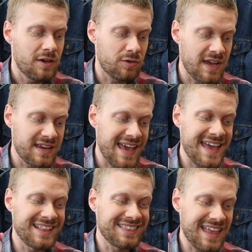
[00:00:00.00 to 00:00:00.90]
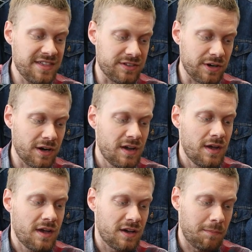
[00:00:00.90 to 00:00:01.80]
create a leather
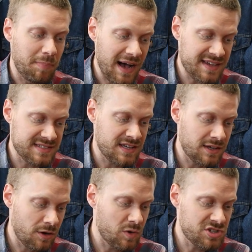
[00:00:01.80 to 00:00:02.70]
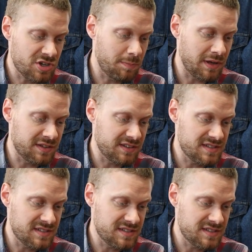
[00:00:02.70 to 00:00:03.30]
composite here, which they're building